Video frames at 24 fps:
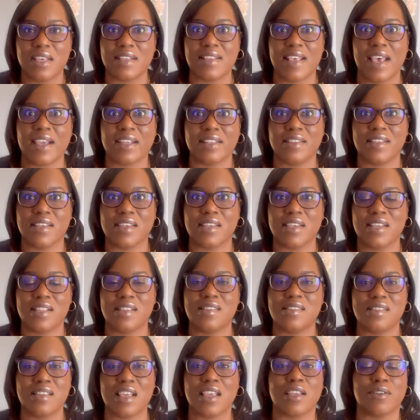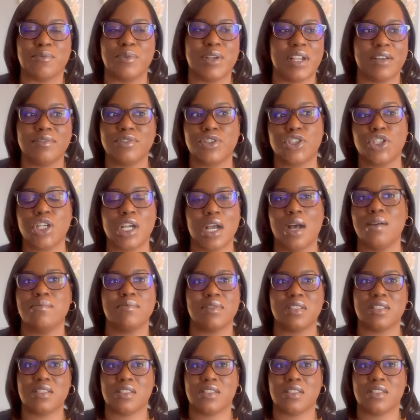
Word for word: It's hectic. It's like whenever she comes,